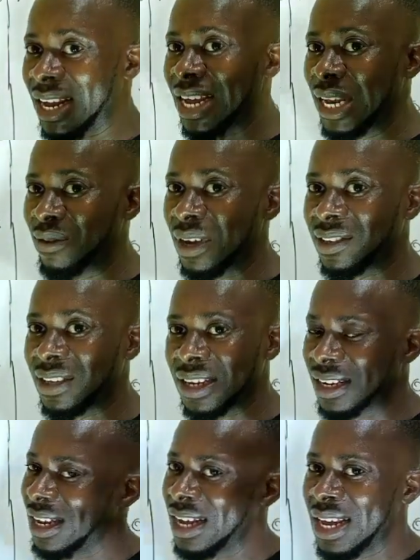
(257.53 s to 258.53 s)
Very
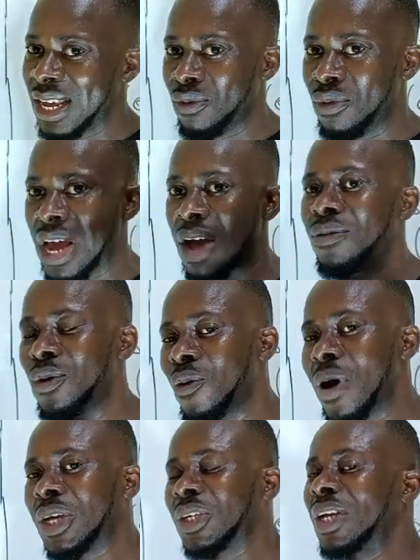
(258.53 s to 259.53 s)
interesting. If you have no
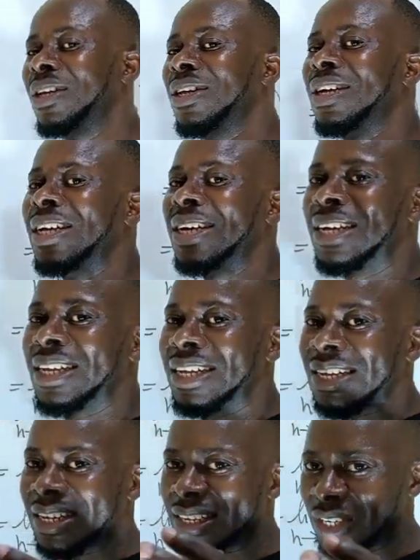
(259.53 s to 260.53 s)
question,
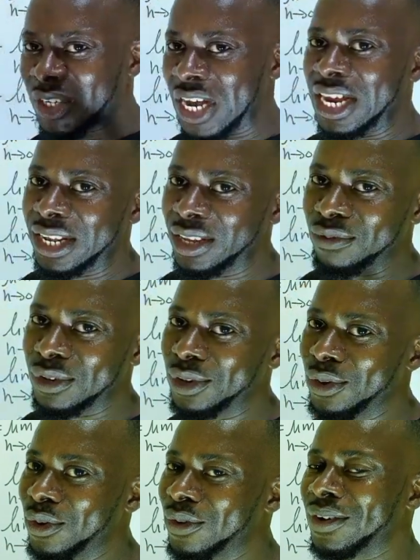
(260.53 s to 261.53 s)
share this
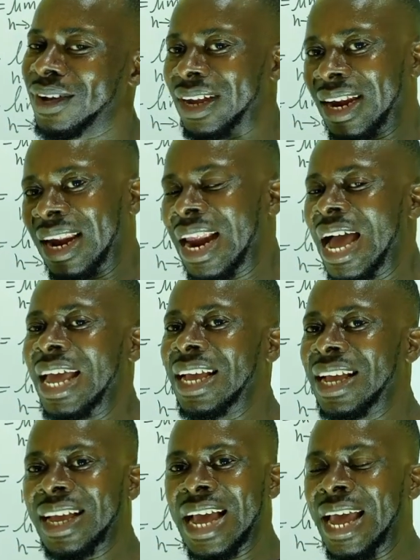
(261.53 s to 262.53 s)
video,
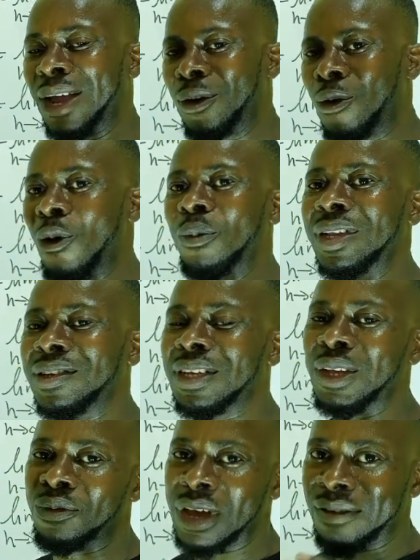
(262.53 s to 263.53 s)
like and comment.
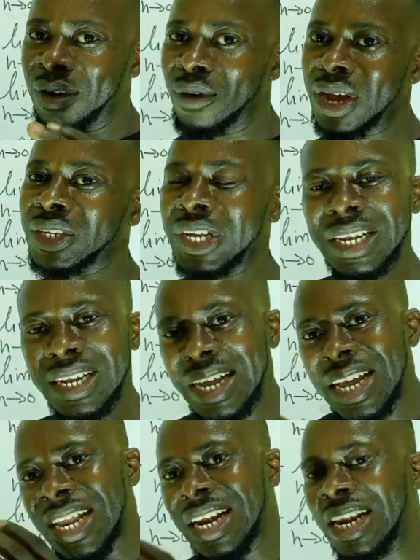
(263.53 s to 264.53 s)
If you have a question,
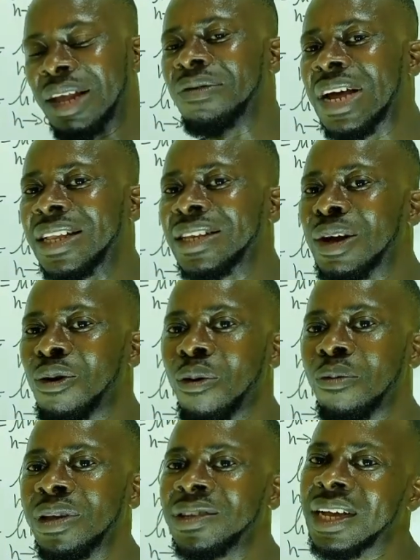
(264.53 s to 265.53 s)
leave that in the
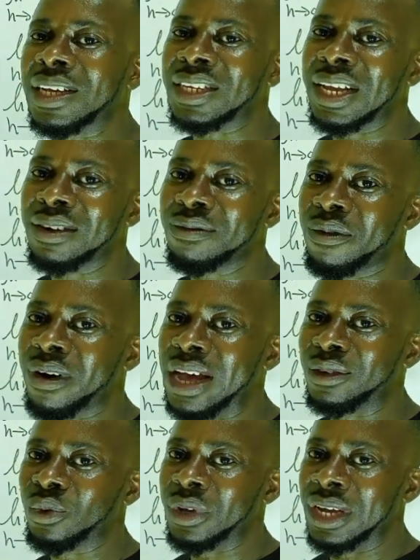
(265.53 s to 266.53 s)
comment section for
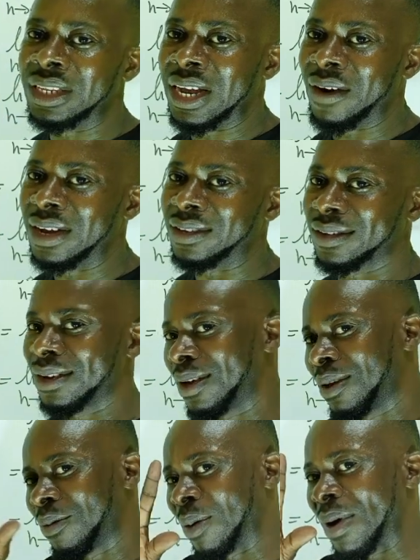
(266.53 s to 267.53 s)
us to interact.
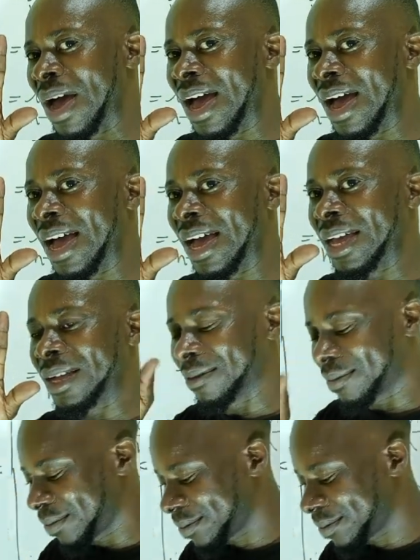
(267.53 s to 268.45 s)
Bye-bye.